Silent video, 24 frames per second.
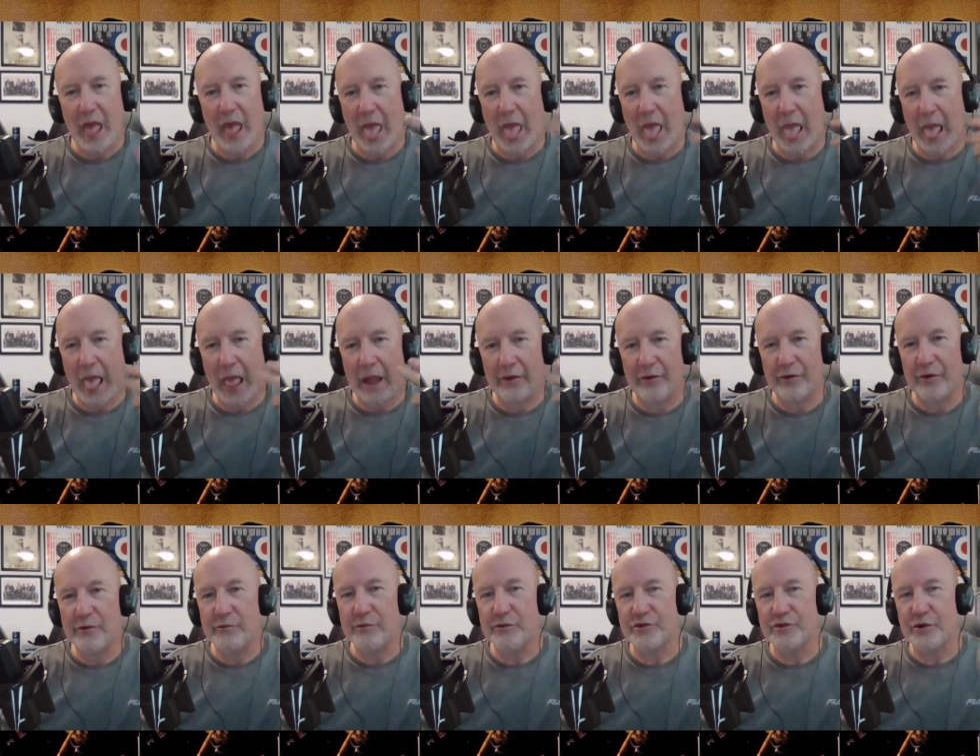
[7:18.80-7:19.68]
Uh, I
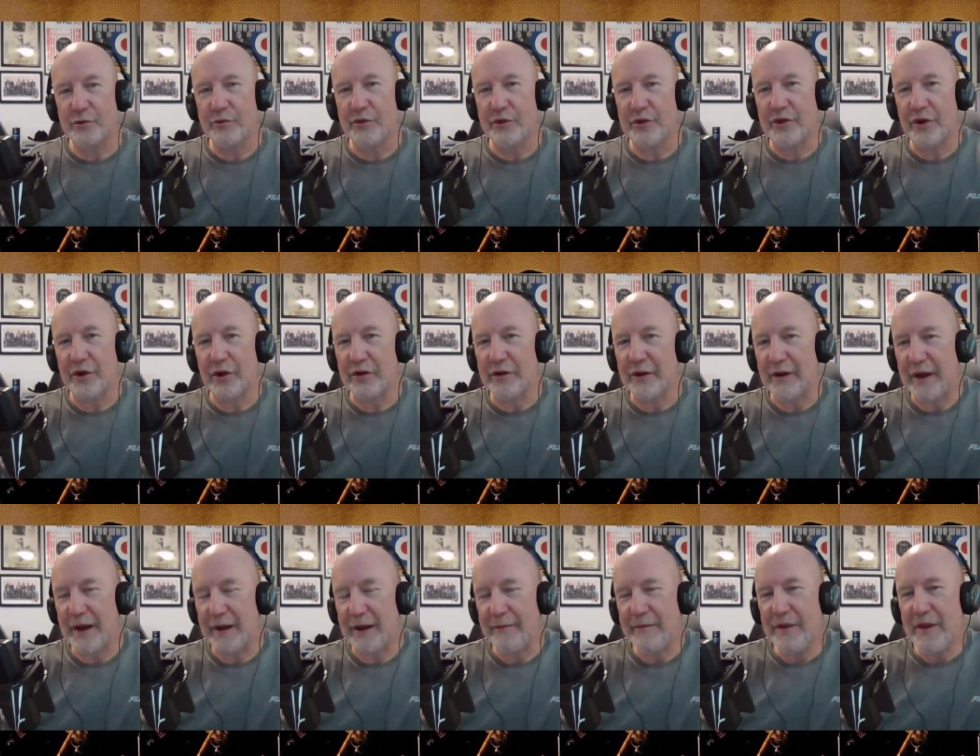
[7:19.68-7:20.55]
don't know what's wrong with the tongue
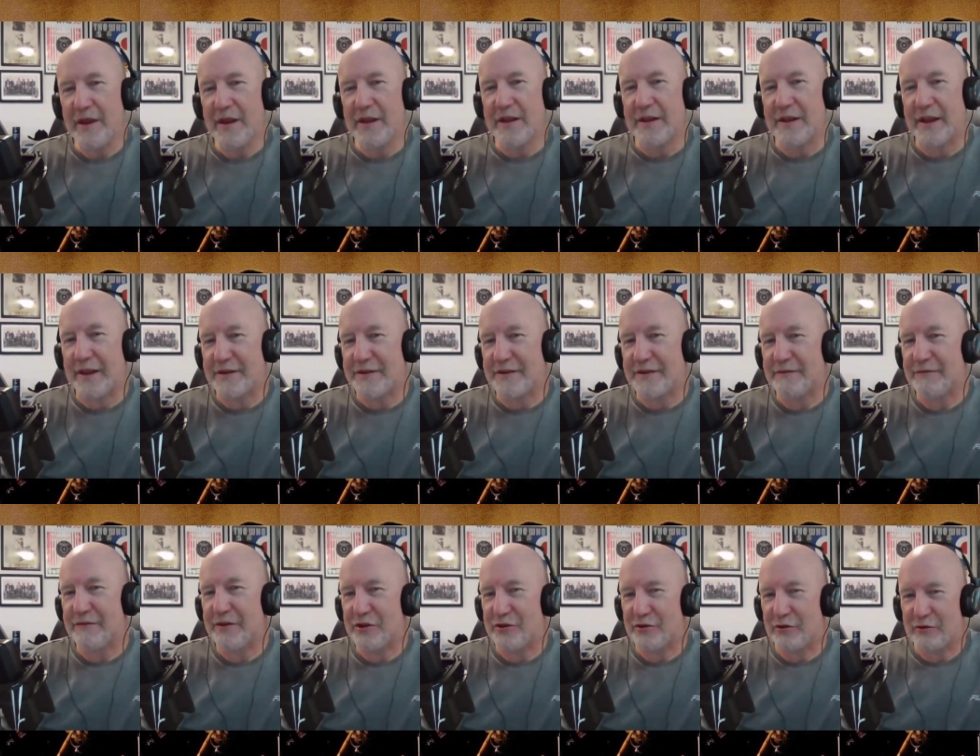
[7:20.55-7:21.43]
today. That
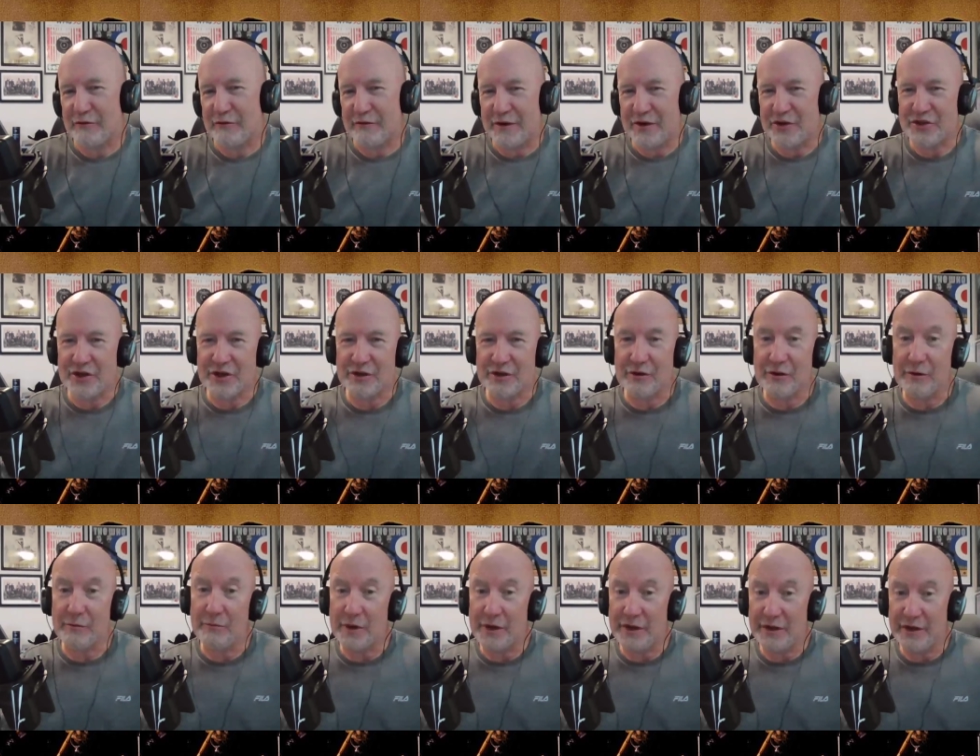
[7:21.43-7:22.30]
seventies Rock Fan
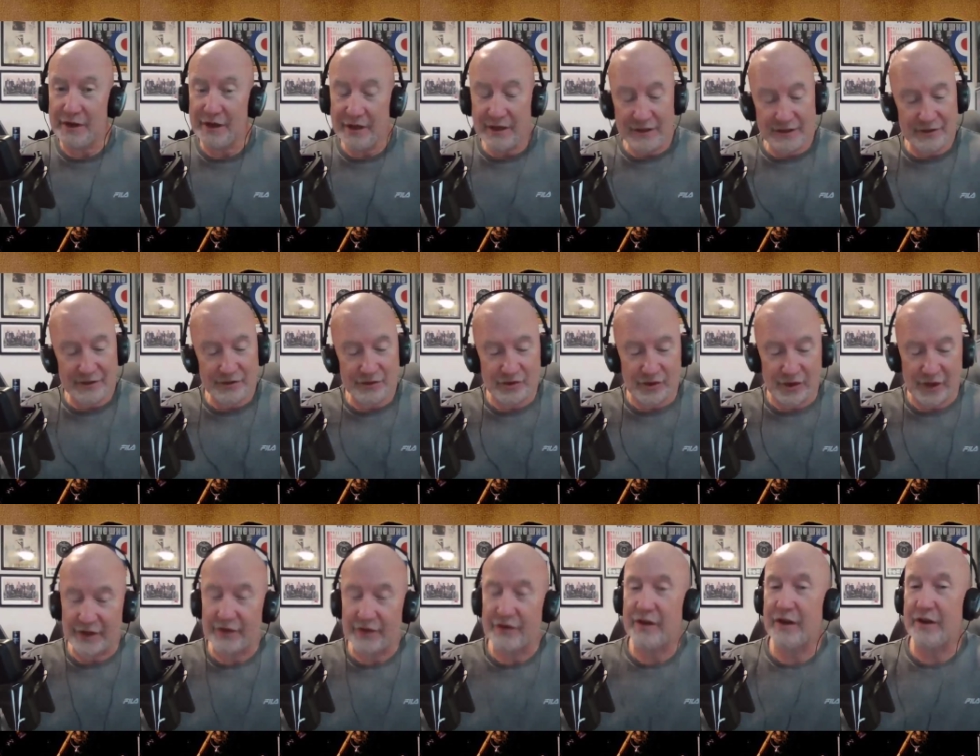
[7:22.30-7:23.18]
channel, Monday,
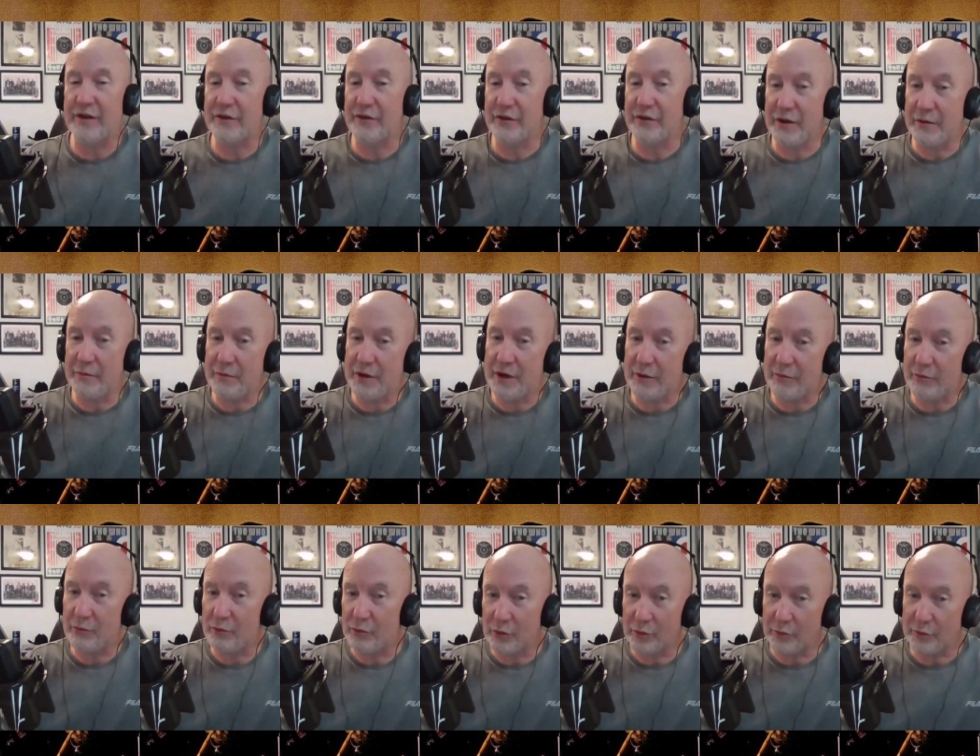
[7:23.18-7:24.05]
July tenth, three p
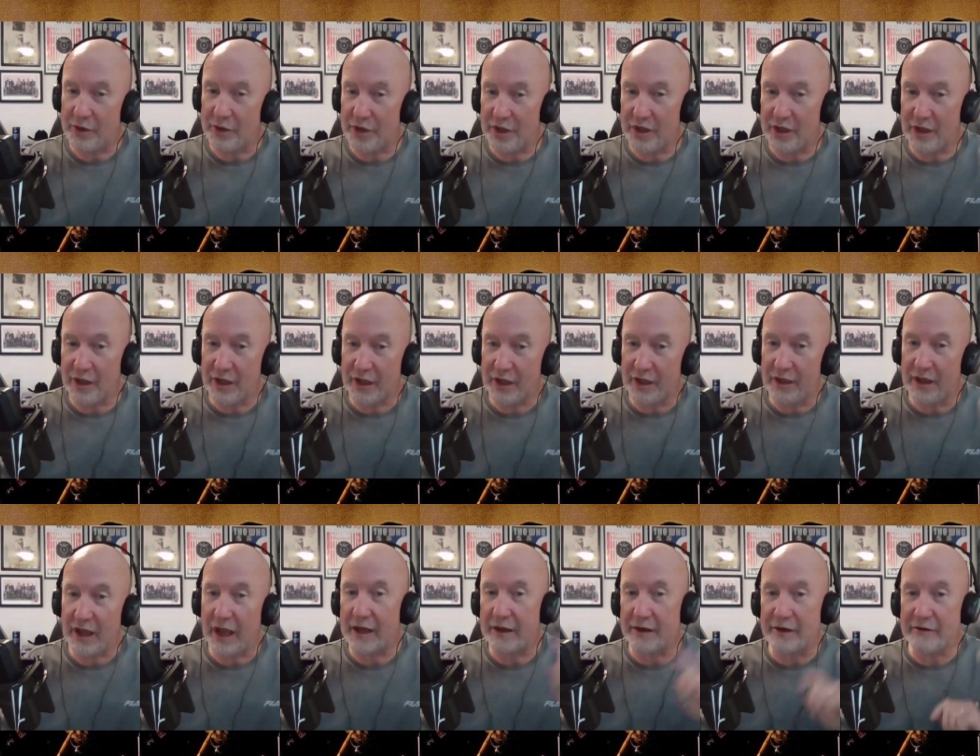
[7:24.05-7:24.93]
m will be
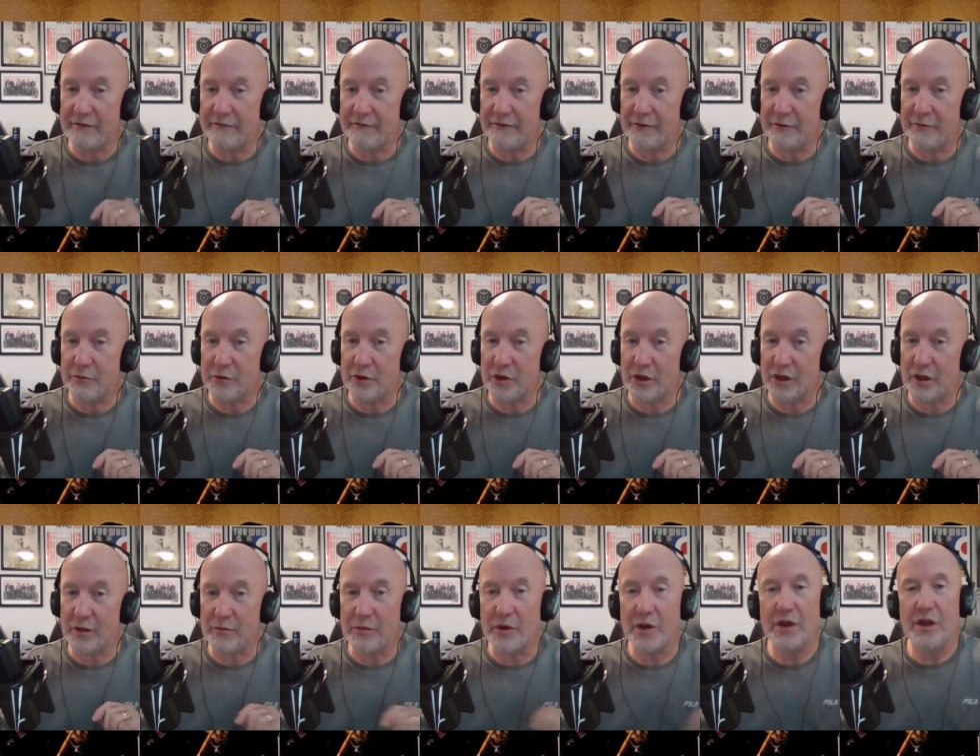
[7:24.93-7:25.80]
Cannon Film
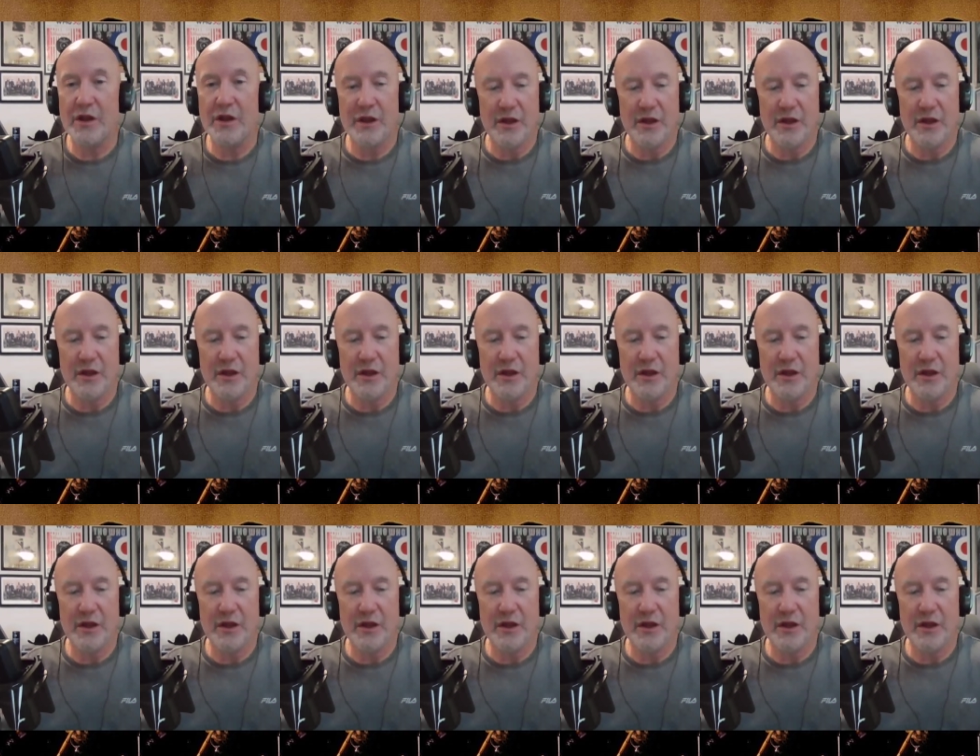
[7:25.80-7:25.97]
Club.